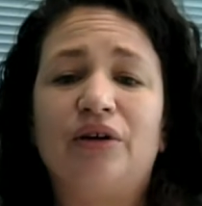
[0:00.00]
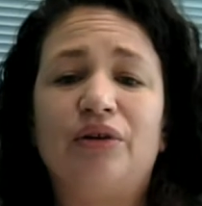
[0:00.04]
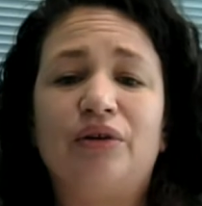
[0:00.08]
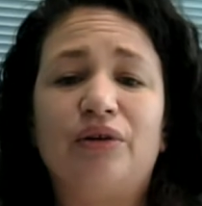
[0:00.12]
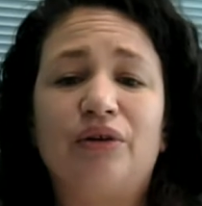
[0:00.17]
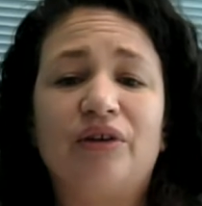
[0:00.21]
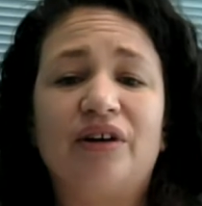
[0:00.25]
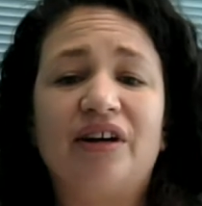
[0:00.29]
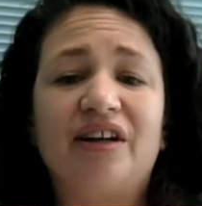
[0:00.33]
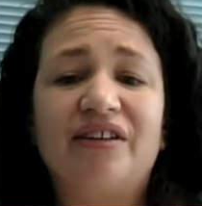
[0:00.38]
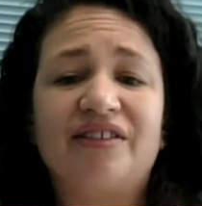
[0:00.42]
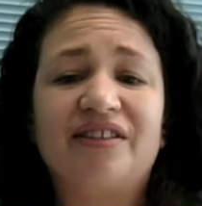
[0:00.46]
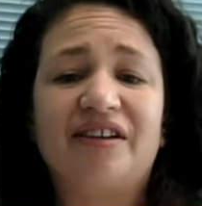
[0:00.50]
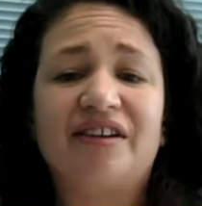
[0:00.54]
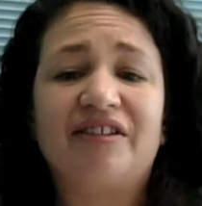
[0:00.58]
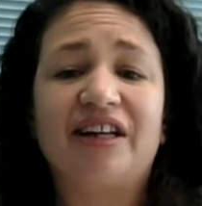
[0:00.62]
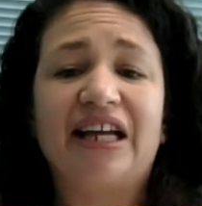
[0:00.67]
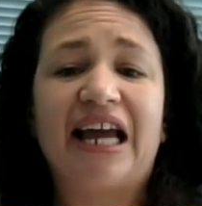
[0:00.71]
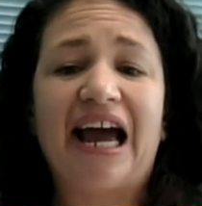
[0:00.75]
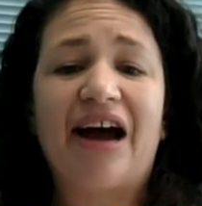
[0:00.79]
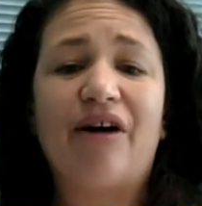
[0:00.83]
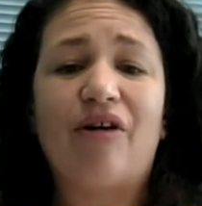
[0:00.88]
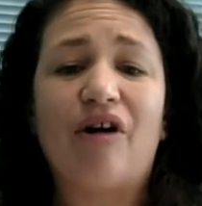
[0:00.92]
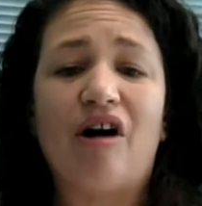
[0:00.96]
not
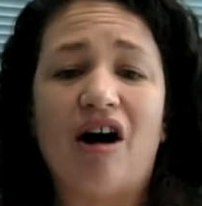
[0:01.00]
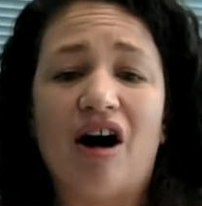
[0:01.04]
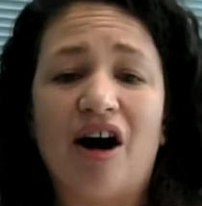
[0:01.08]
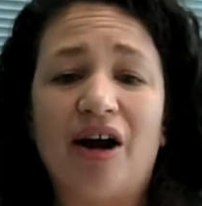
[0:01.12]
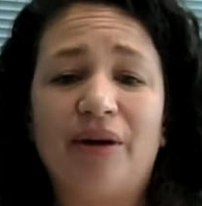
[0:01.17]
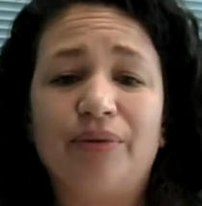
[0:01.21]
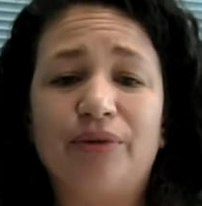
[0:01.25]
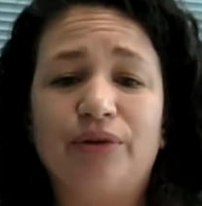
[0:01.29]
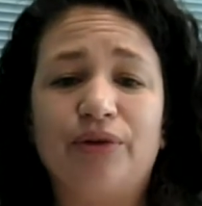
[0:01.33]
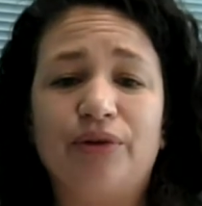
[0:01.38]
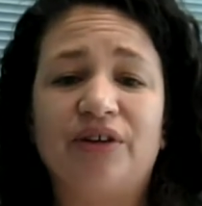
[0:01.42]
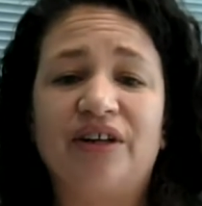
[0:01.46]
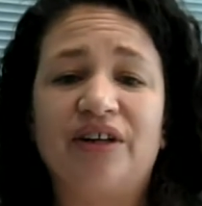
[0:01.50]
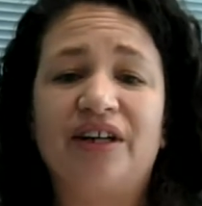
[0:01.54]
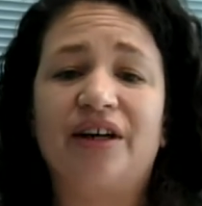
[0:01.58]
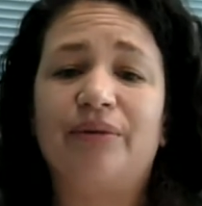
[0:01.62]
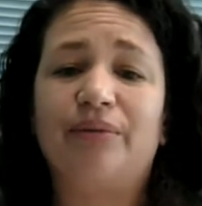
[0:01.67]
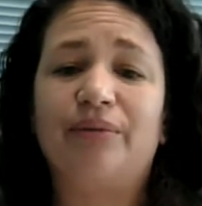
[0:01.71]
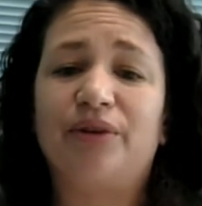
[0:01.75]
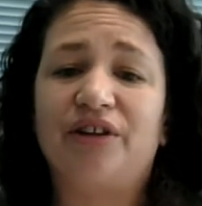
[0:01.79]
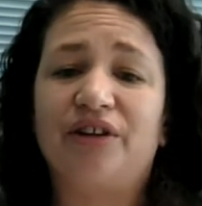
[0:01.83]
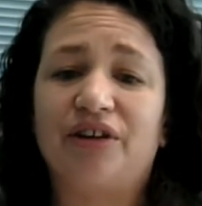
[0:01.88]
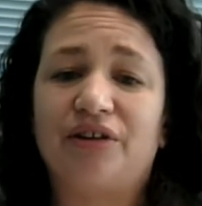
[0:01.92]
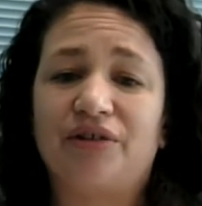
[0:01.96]
necessarily how I'm doing
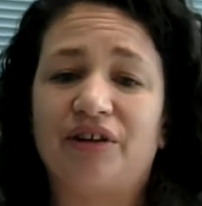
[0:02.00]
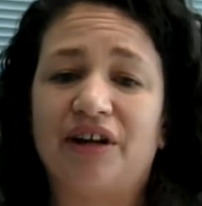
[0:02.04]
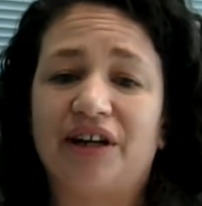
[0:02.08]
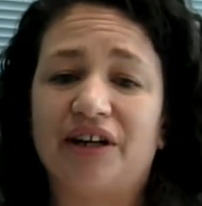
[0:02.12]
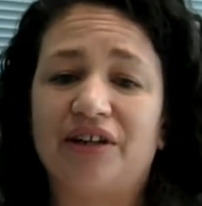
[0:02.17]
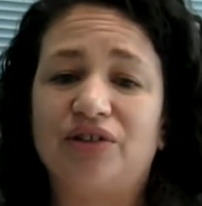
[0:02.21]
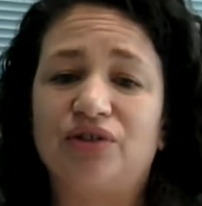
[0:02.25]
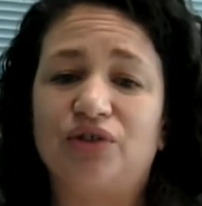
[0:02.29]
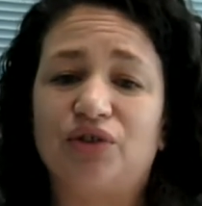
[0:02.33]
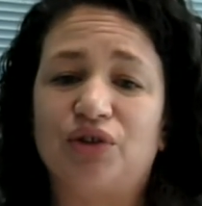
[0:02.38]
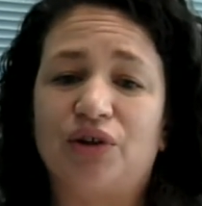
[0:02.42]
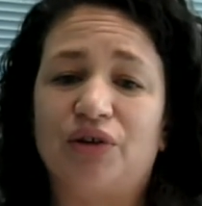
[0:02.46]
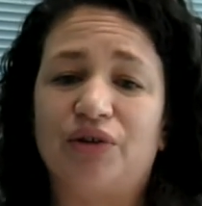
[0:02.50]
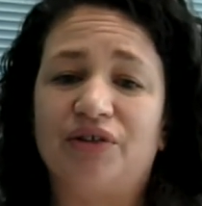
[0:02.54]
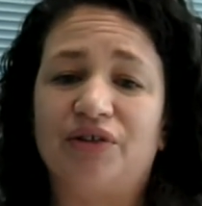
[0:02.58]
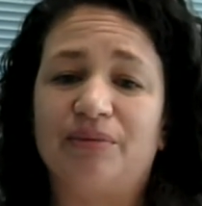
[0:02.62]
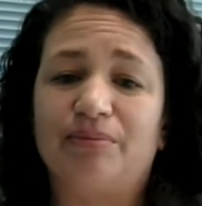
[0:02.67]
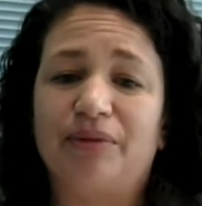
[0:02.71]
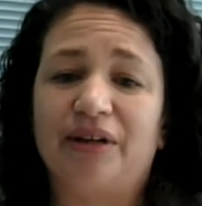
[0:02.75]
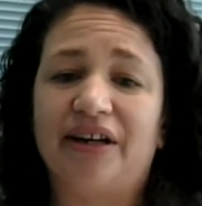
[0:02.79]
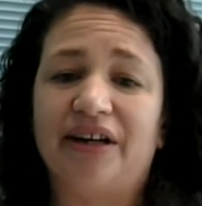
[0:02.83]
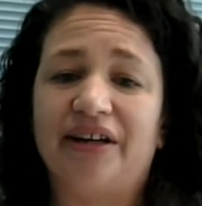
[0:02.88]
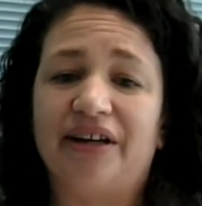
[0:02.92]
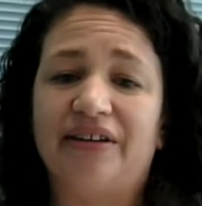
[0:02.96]
it with the correct controls
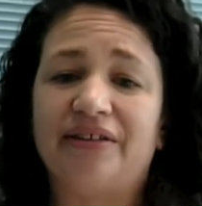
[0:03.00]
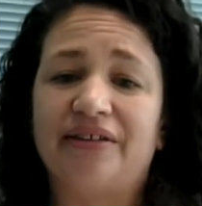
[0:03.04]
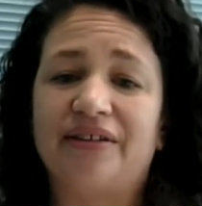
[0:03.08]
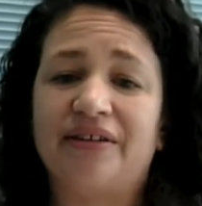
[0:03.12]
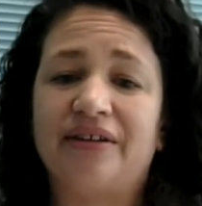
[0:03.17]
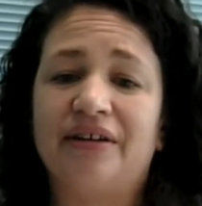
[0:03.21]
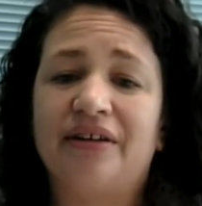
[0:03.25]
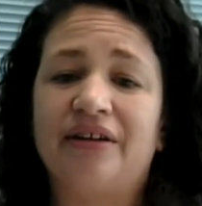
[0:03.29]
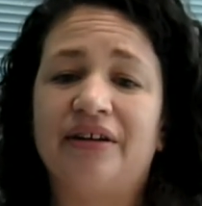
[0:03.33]
in place.